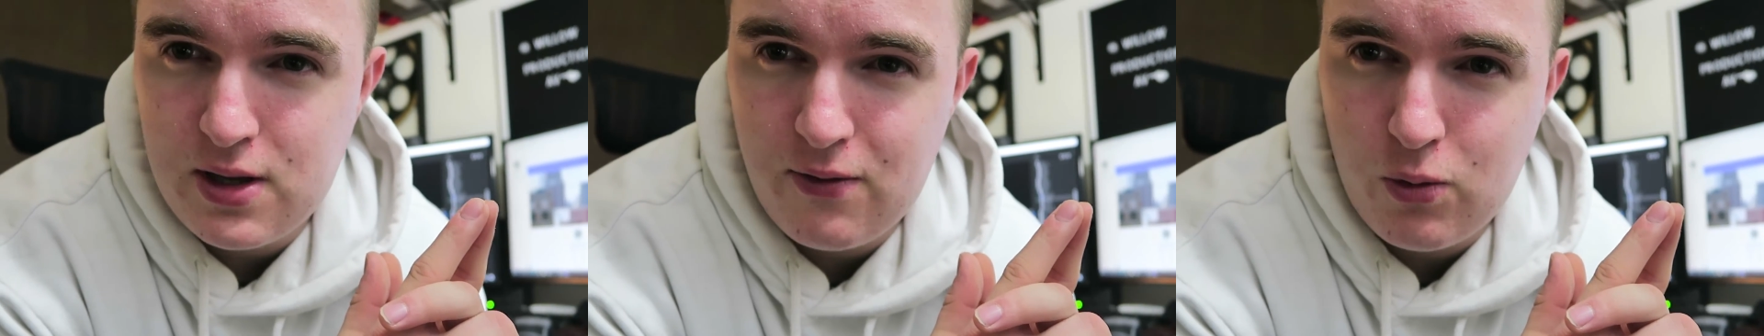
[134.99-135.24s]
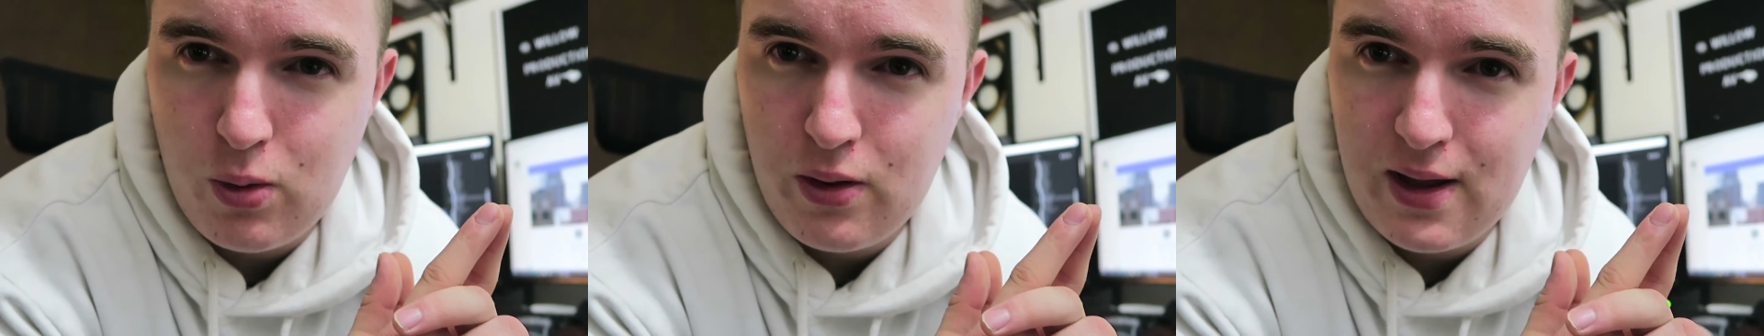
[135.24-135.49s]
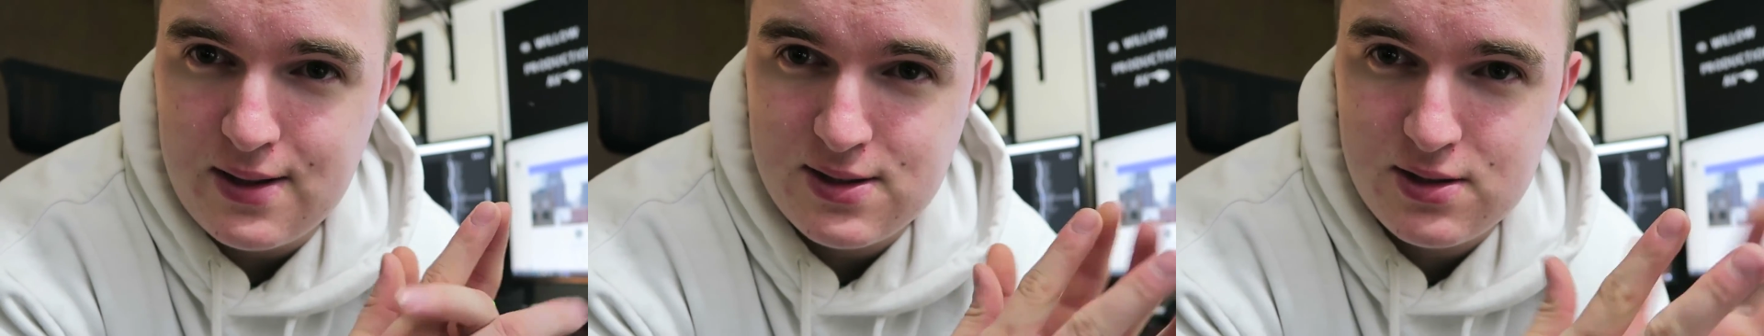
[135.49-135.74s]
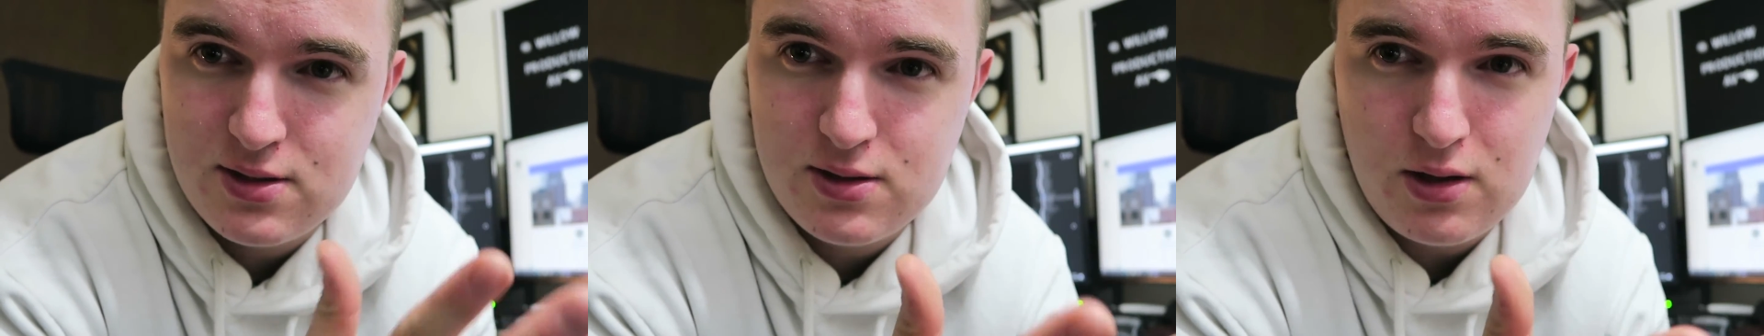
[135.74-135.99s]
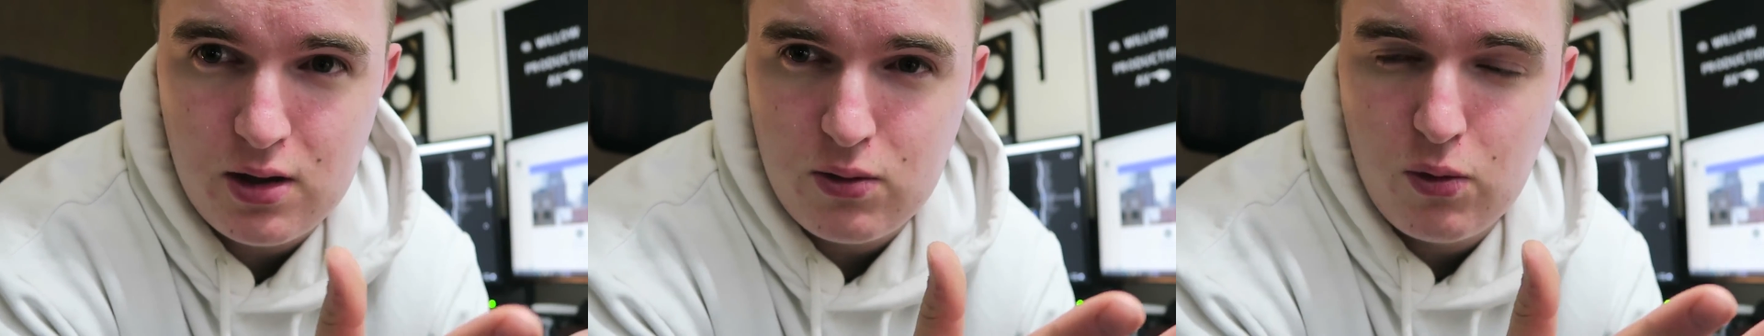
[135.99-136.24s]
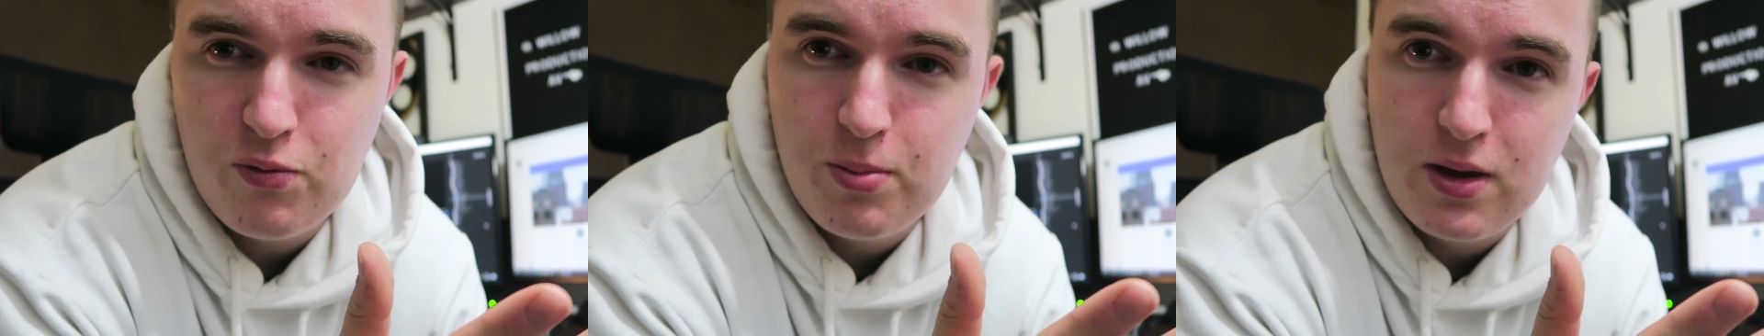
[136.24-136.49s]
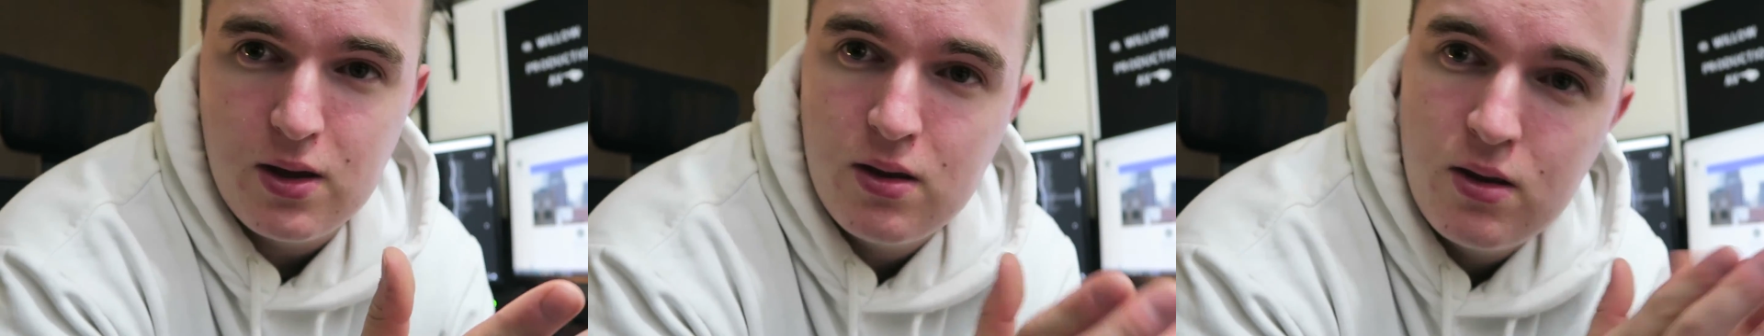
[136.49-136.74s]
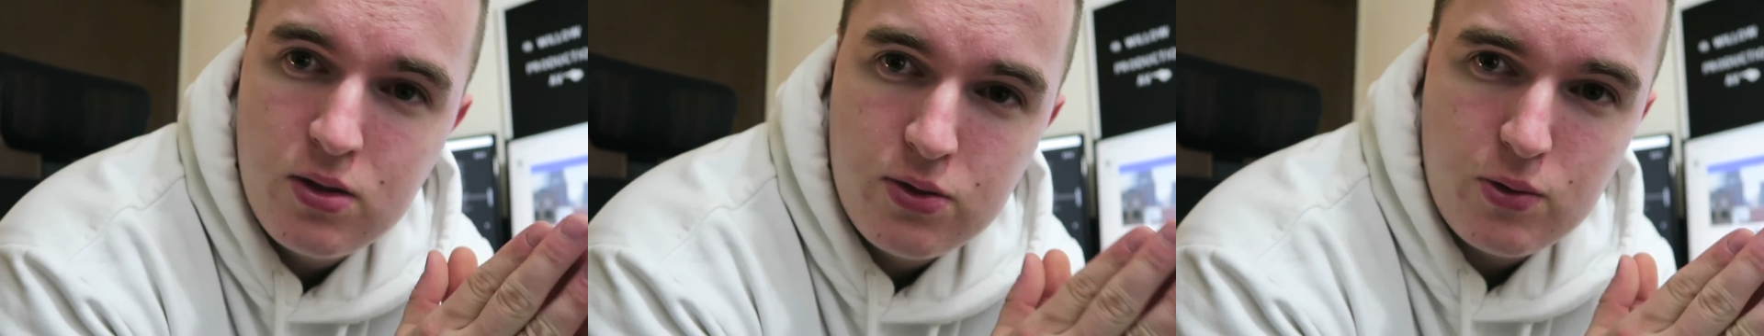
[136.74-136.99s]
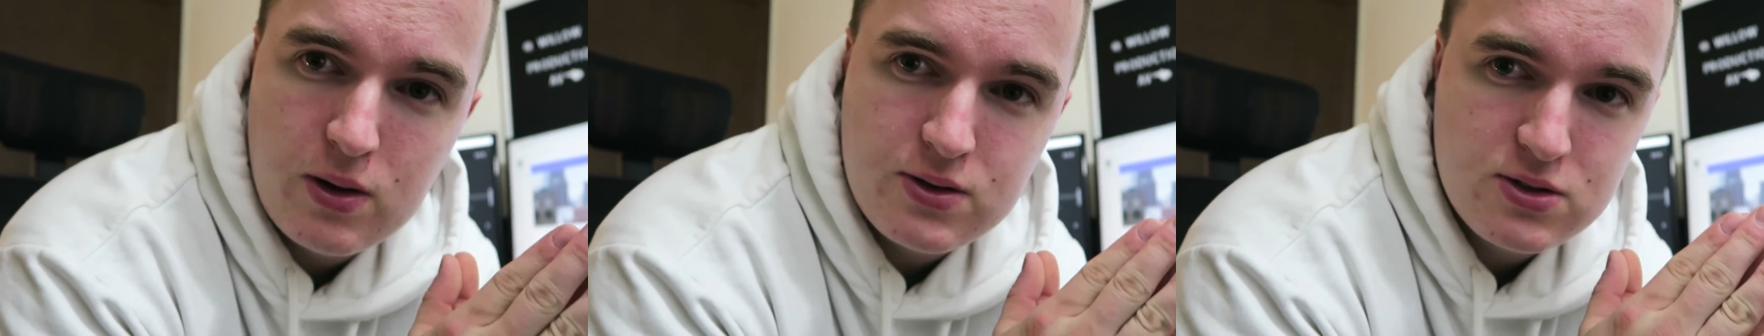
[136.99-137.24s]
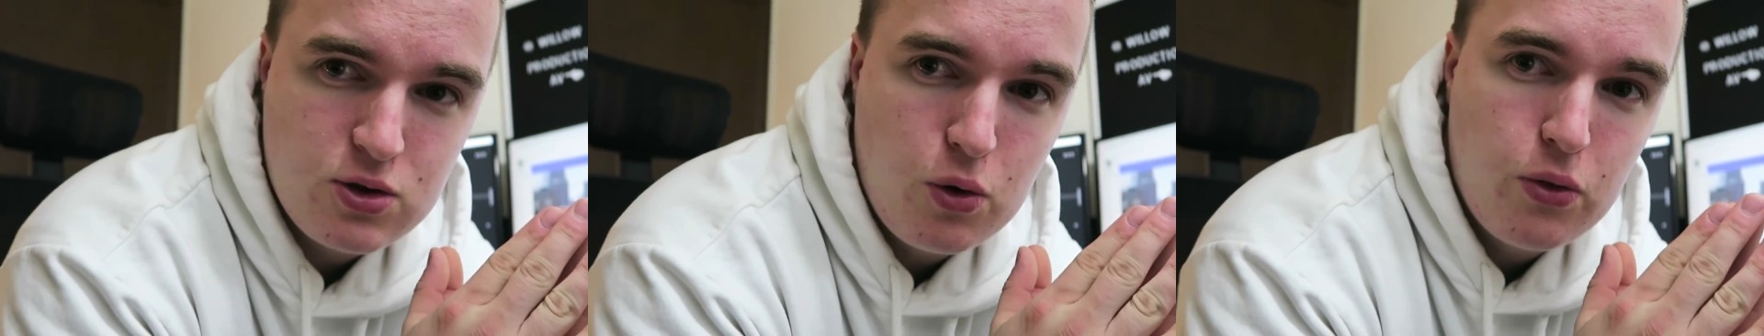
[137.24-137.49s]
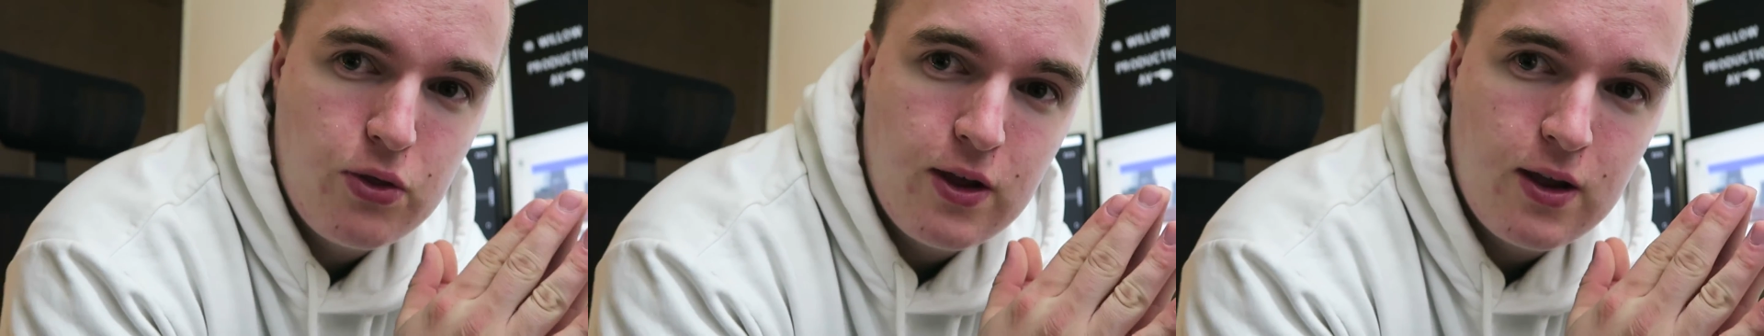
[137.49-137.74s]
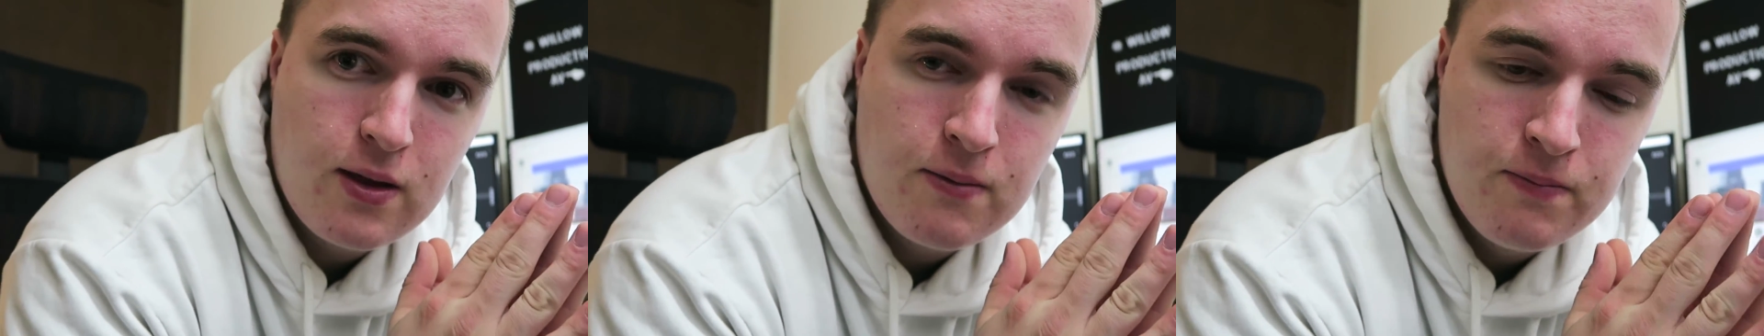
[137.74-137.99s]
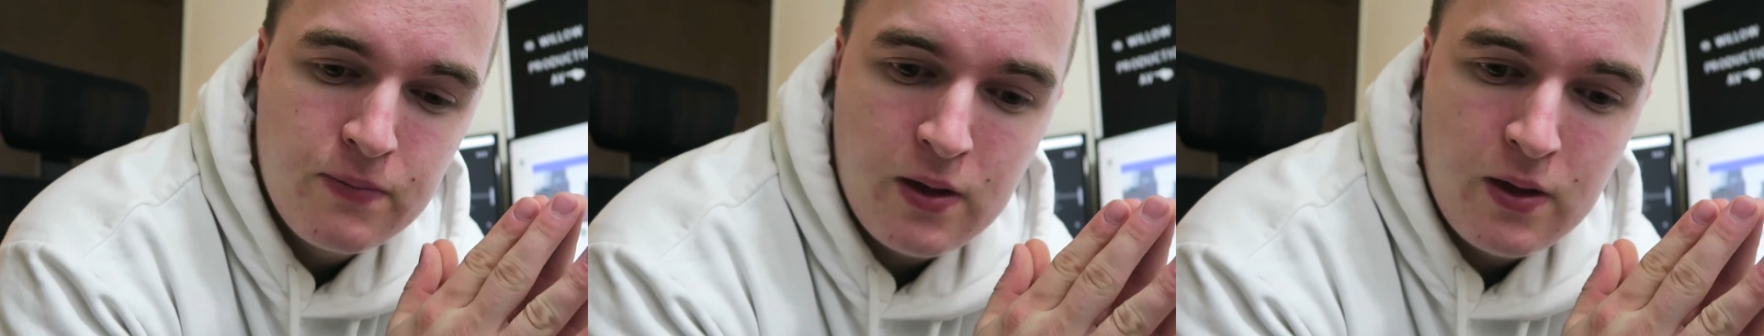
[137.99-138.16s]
everyone that's stuck with me throughout this whole thing.